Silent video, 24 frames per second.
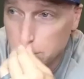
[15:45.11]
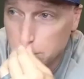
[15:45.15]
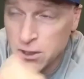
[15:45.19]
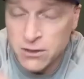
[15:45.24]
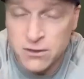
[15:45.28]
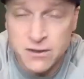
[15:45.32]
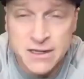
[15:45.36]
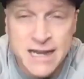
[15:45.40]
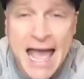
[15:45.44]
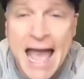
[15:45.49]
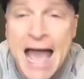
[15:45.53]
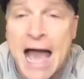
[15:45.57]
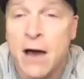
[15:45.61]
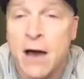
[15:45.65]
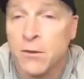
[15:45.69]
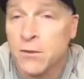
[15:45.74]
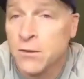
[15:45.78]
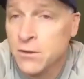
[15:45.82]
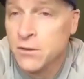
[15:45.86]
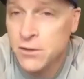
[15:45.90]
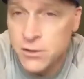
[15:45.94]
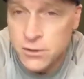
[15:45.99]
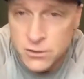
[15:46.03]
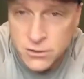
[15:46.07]
you're down,
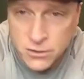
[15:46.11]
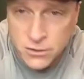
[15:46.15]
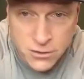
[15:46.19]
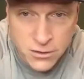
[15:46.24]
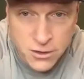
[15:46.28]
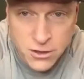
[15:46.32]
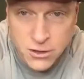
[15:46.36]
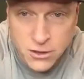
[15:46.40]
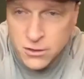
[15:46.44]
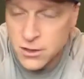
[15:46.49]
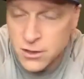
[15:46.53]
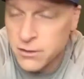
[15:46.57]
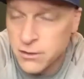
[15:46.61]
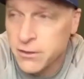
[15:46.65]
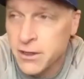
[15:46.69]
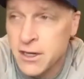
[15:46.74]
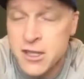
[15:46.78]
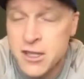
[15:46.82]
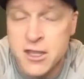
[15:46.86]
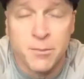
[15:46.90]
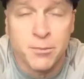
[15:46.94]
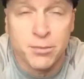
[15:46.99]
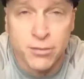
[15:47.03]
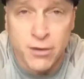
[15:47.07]
you're you're you're in a
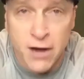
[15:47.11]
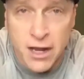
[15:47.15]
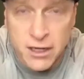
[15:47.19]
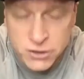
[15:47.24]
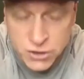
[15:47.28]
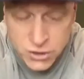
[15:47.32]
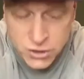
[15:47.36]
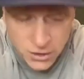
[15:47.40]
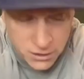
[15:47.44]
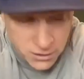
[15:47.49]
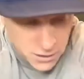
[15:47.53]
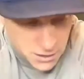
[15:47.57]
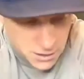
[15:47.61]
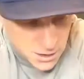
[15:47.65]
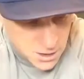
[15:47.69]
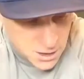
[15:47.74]
depression,